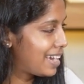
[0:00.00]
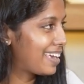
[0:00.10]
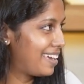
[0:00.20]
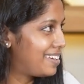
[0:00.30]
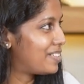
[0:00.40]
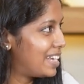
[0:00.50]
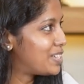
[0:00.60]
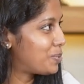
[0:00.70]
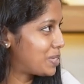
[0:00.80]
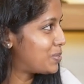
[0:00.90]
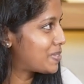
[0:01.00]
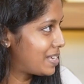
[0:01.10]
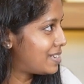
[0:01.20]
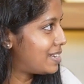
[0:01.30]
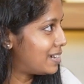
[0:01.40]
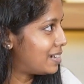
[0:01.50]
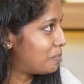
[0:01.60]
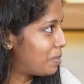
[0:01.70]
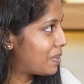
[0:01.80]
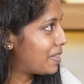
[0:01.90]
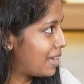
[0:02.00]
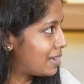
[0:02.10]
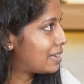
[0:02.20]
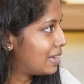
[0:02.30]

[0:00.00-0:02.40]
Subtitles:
but I can relate to what you said about that.